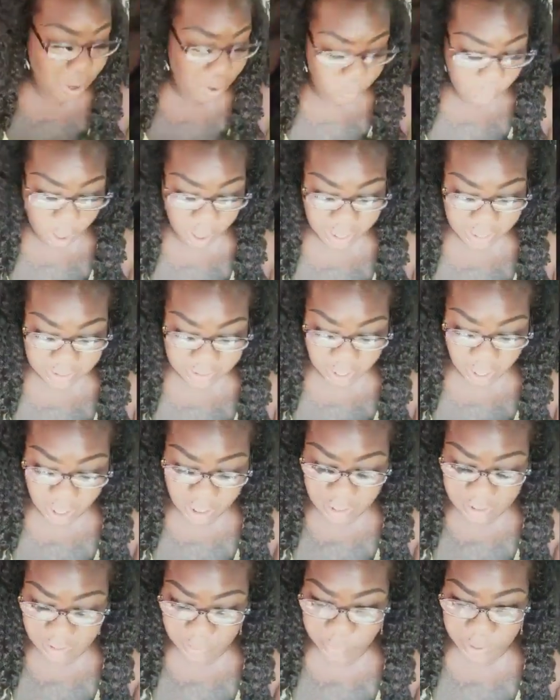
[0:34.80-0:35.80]
I'm going to walk and
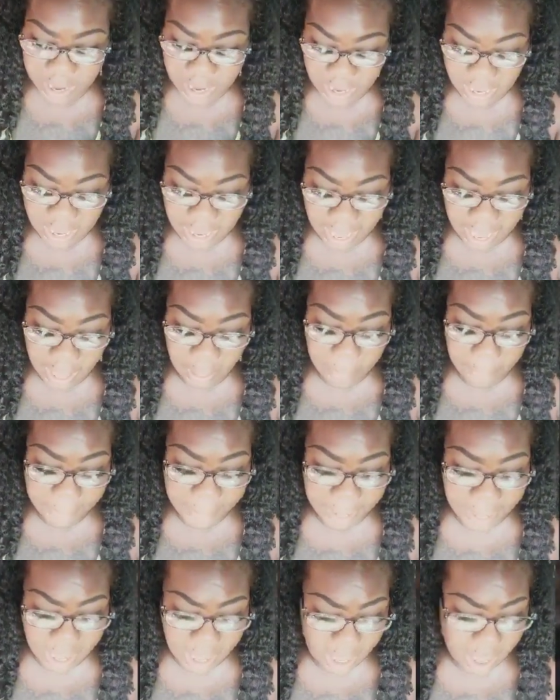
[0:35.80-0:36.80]
talk because I'm ready to get out.
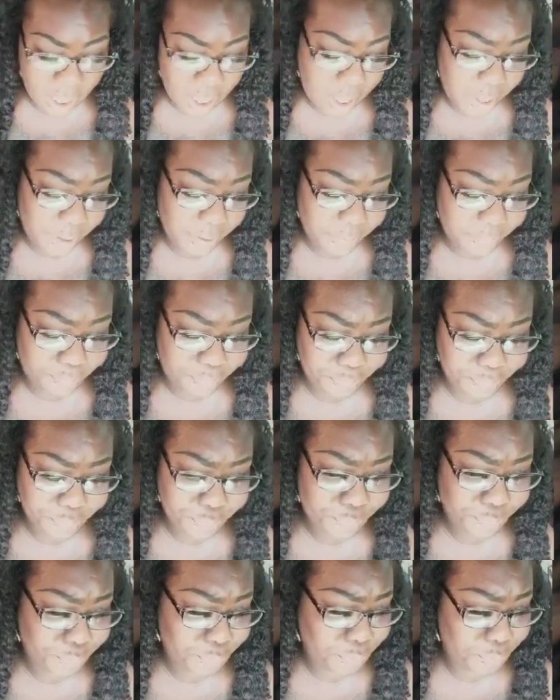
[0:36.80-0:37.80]
But, um,
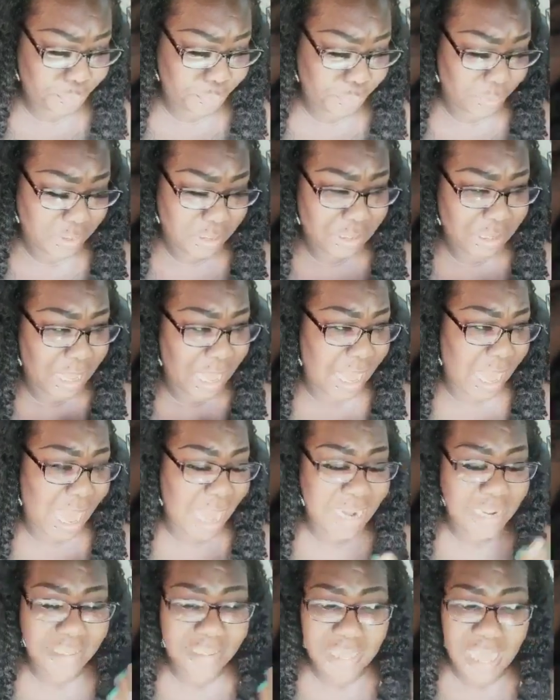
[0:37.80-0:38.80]

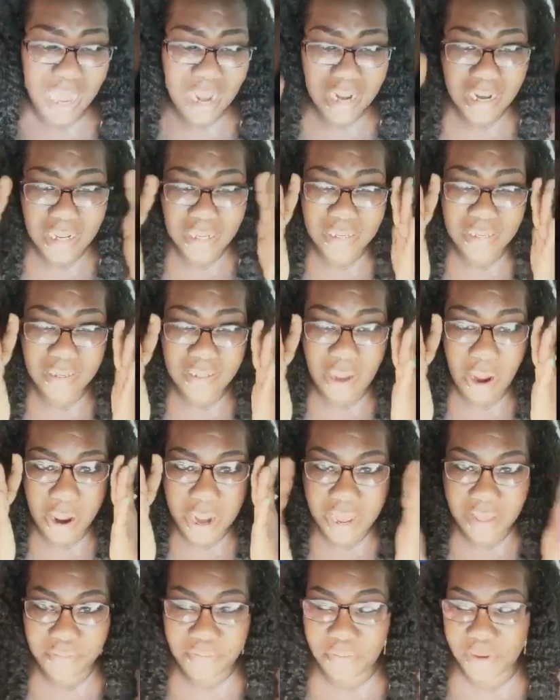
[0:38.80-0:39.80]
I decided to
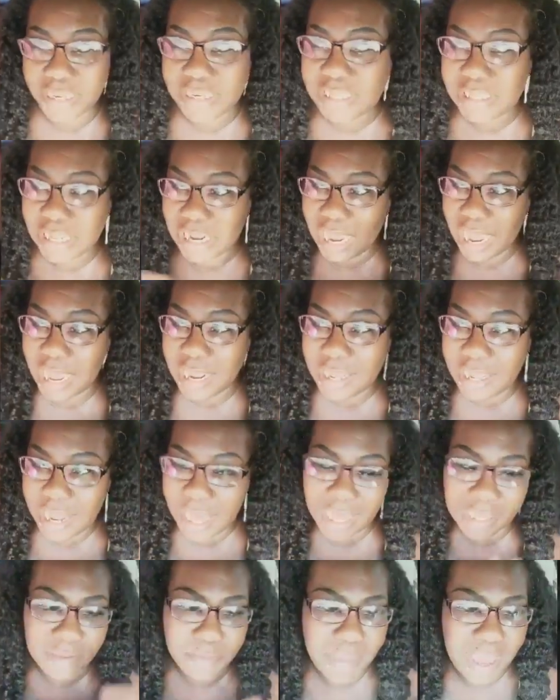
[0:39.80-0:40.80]
start it fresh today.
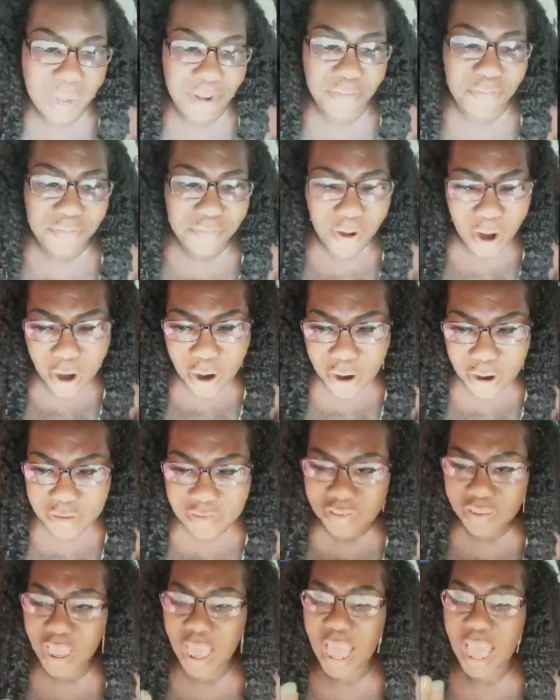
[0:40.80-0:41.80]
Today is May the
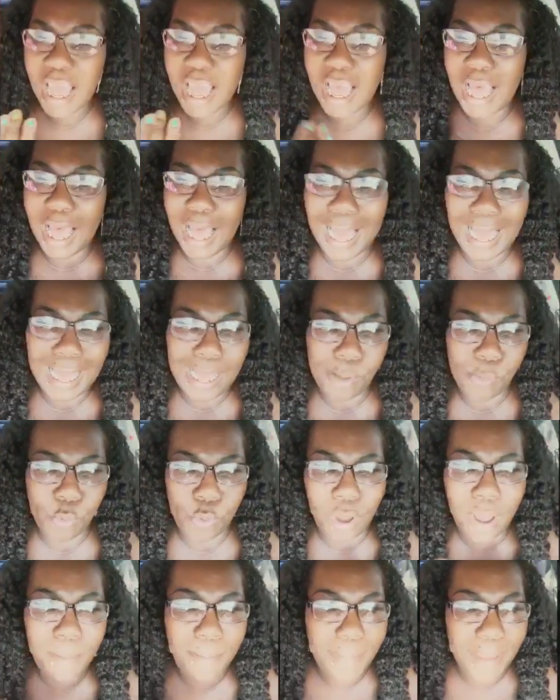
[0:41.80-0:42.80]
1st.
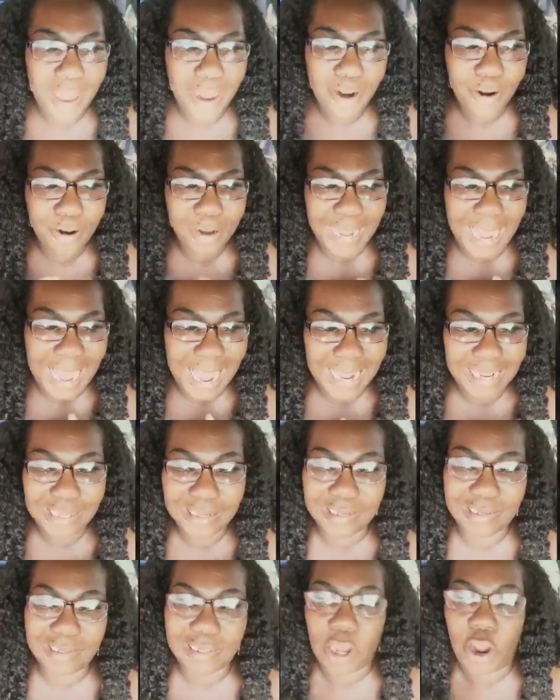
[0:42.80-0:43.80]
Um, what better day
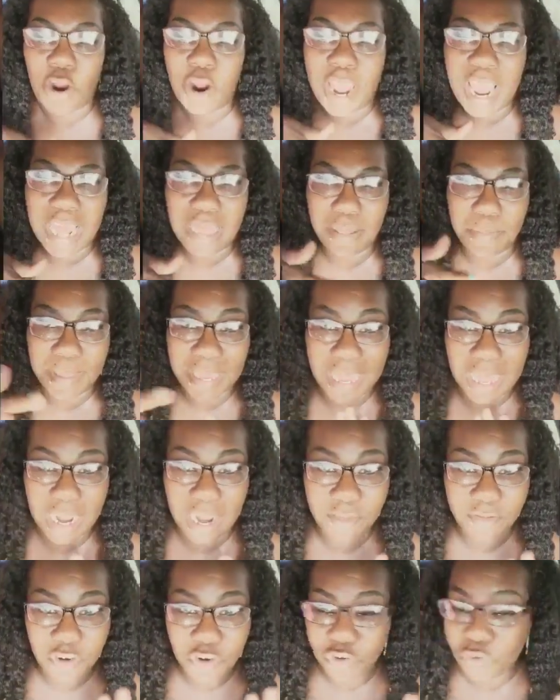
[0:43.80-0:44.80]
to start at the
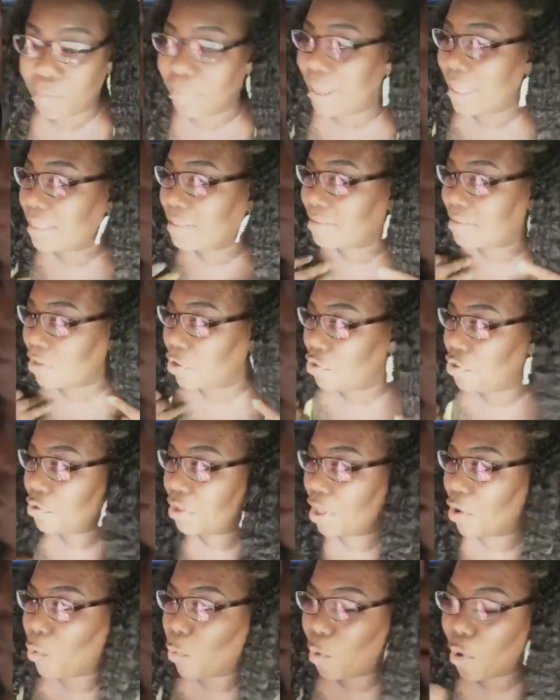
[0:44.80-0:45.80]
beginning of a new month so
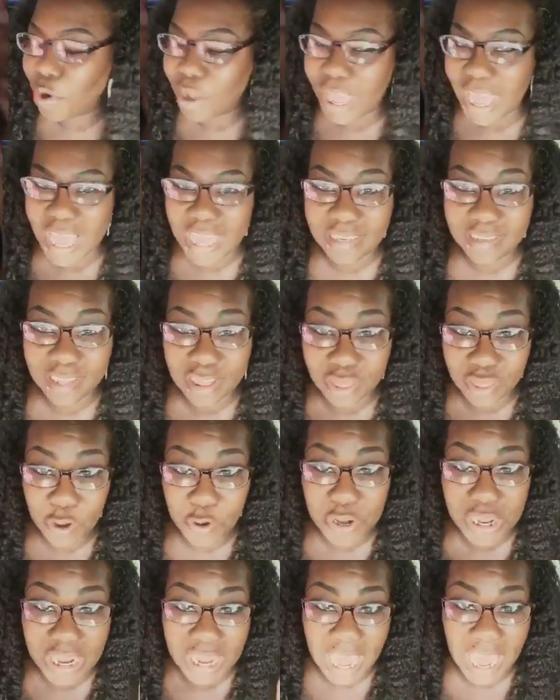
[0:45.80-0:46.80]
you can work as the
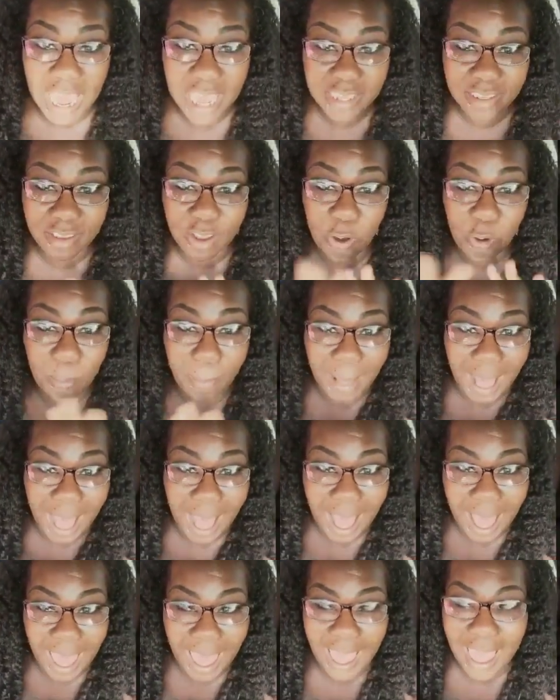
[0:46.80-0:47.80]
30 days go
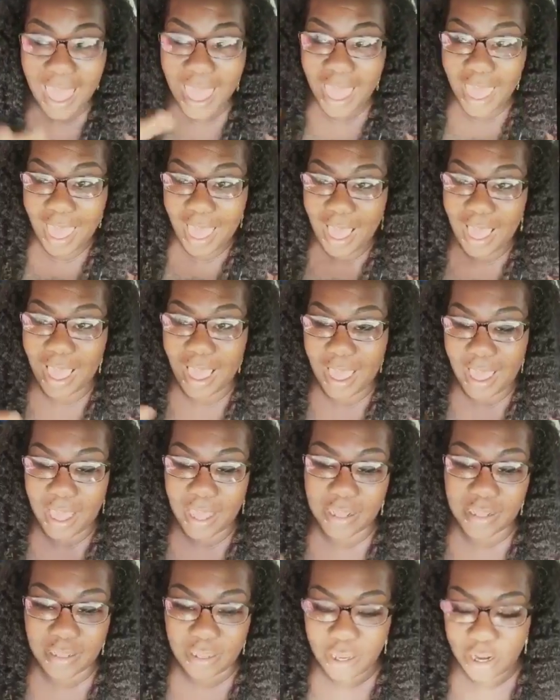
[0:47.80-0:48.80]
by
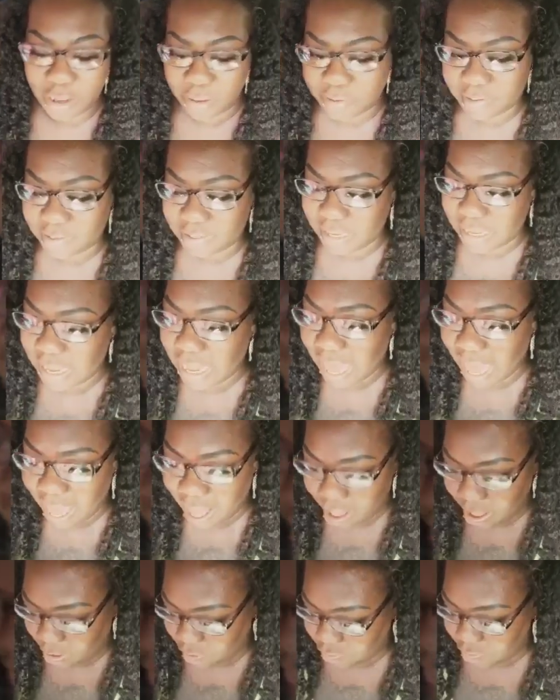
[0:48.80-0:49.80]
and, you know, see
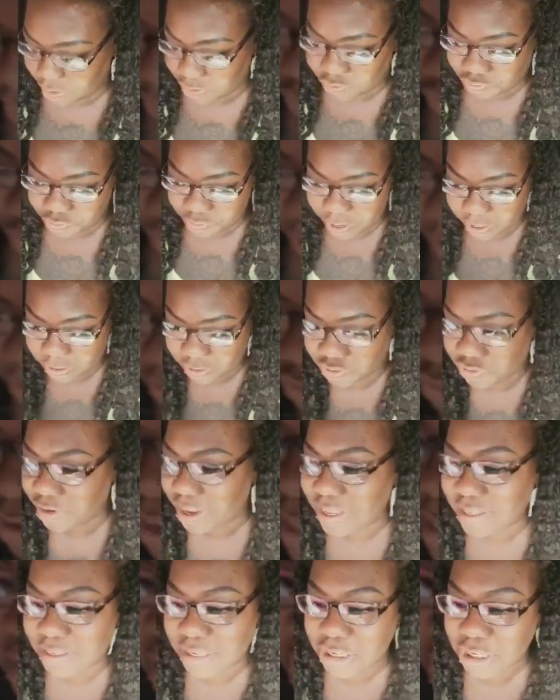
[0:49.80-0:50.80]
how the trip
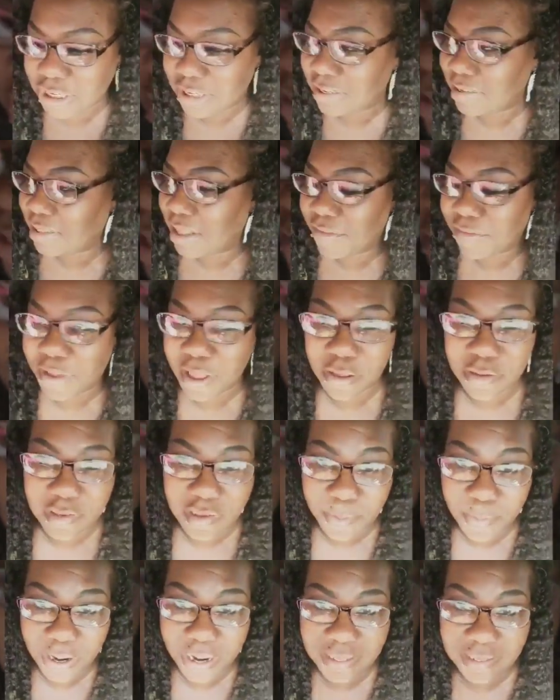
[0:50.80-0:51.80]
transition and stuff
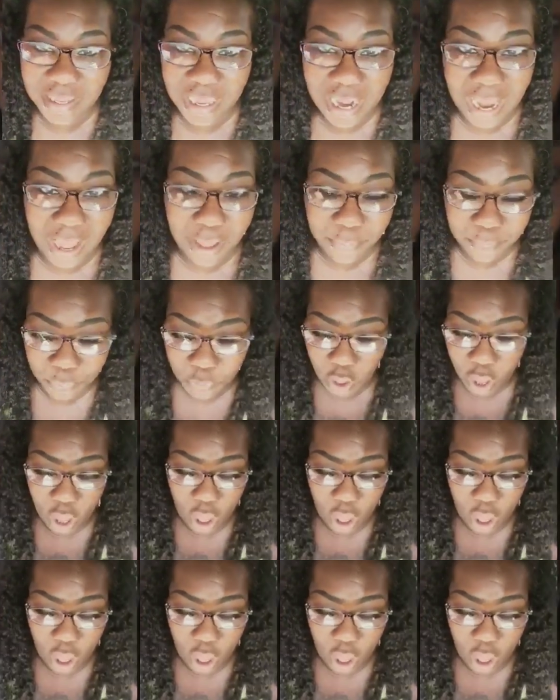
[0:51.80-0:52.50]
goes. Come on, let's get out.